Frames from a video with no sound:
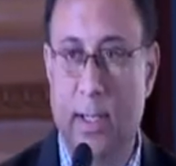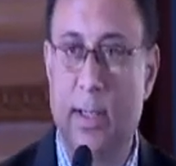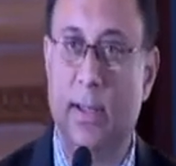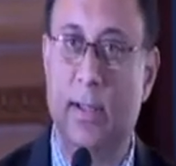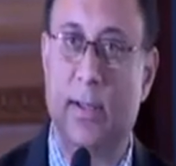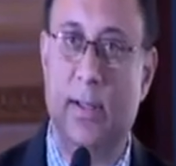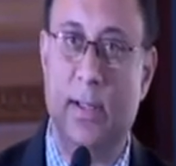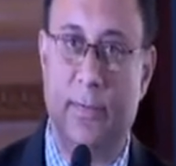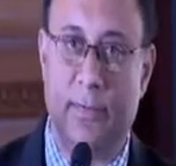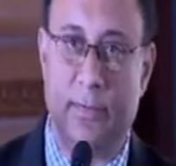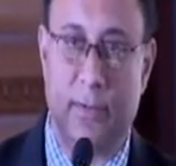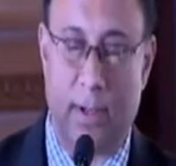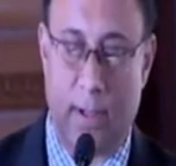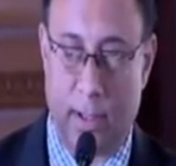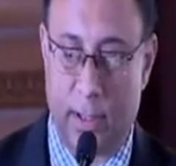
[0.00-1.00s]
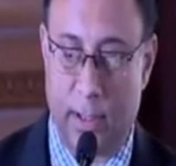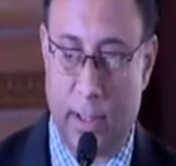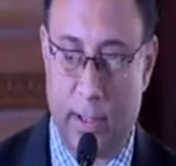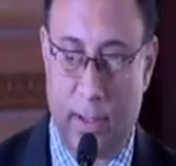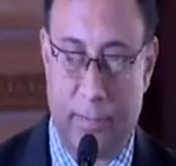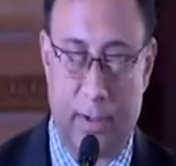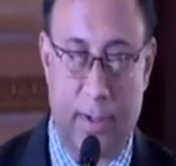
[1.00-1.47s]
It's
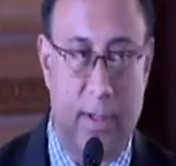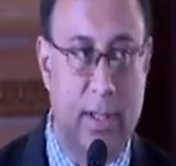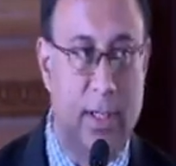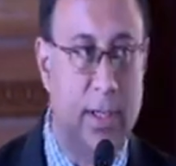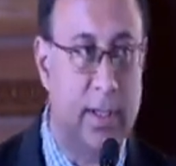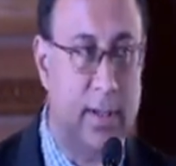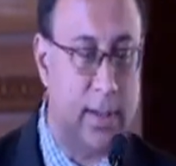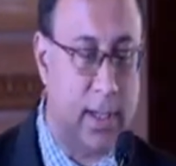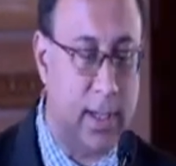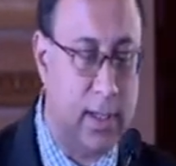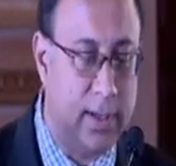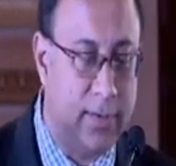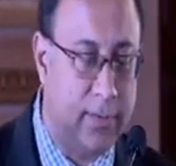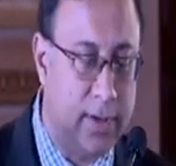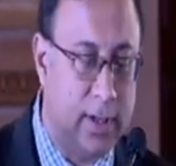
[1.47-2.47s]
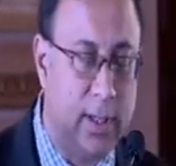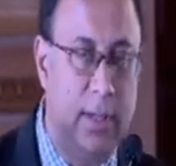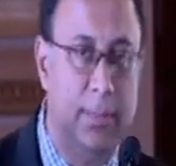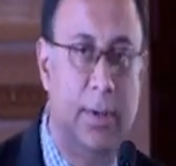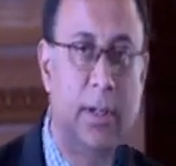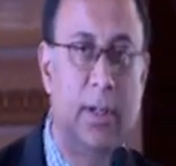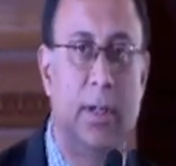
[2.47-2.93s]
different studies state differently,
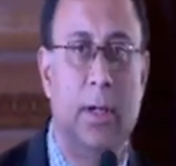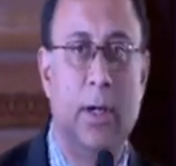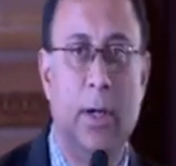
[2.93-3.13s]
but